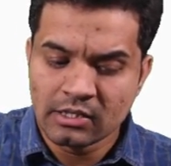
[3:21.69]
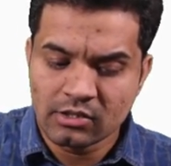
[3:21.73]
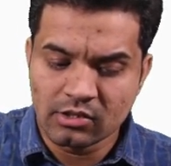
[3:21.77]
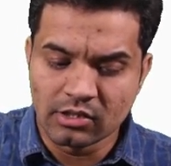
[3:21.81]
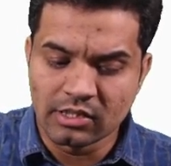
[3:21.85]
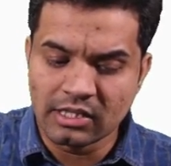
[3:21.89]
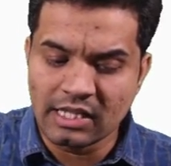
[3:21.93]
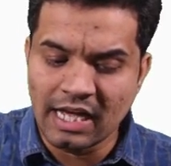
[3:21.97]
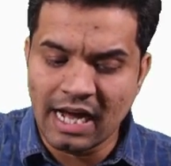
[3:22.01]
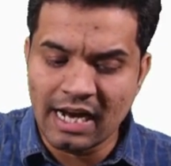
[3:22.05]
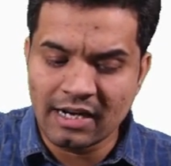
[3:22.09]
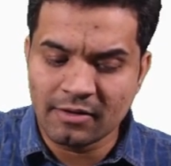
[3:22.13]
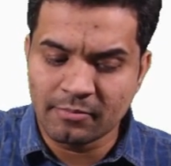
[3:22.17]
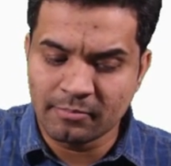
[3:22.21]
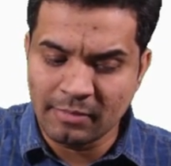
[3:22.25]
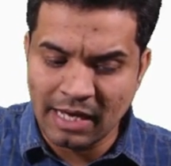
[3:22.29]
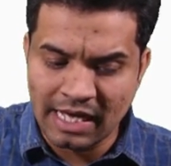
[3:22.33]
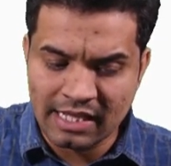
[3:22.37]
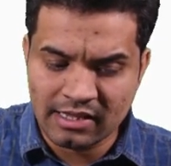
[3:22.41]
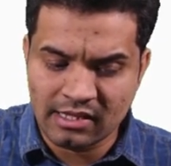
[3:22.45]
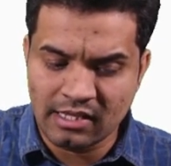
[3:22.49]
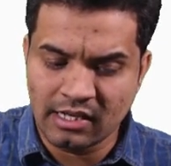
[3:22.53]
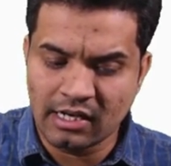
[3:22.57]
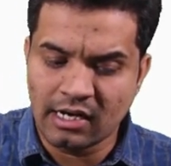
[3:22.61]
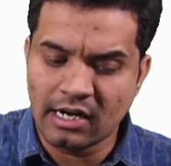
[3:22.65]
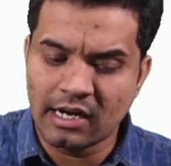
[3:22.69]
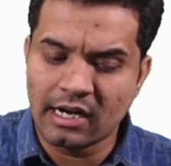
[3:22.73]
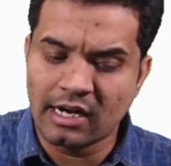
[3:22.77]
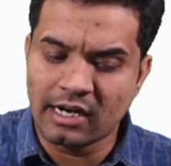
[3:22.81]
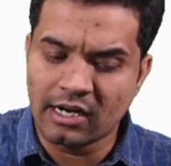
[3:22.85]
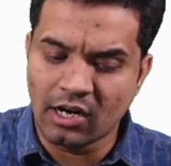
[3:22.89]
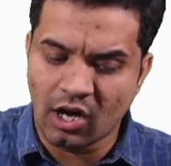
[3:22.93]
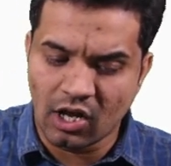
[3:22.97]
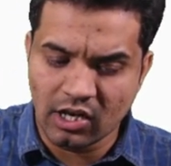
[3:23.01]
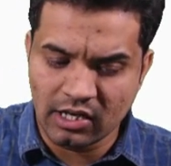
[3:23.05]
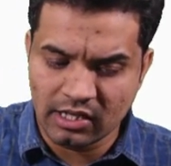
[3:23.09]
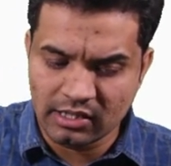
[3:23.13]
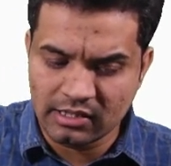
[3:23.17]
So in that, method
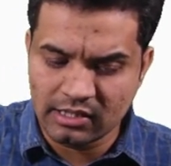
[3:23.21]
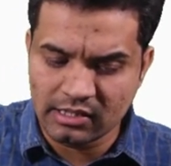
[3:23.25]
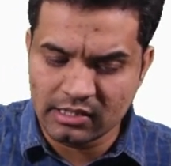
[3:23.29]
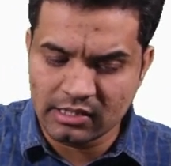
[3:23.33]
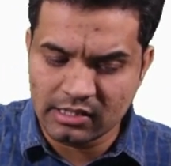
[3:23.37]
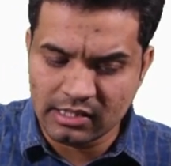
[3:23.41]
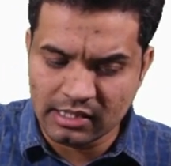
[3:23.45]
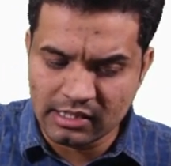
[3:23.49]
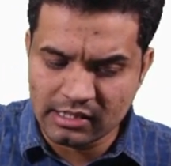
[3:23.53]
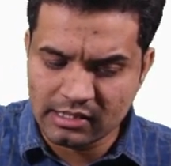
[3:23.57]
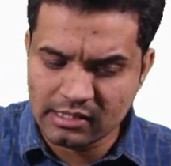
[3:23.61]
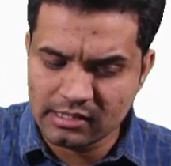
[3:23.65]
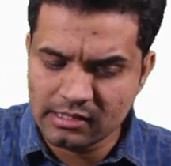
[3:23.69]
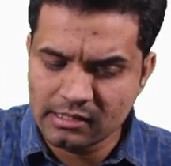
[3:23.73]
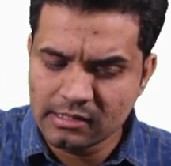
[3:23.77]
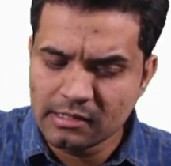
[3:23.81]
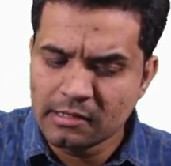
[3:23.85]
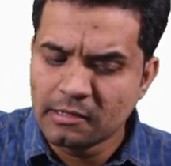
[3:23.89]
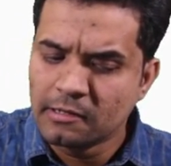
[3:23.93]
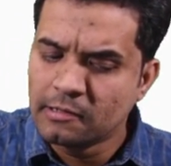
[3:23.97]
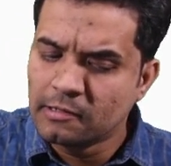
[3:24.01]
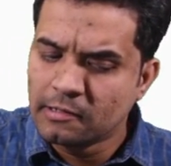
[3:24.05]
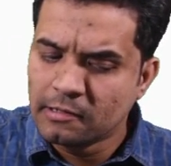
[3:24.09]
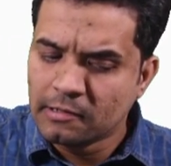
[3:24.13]
and all other things.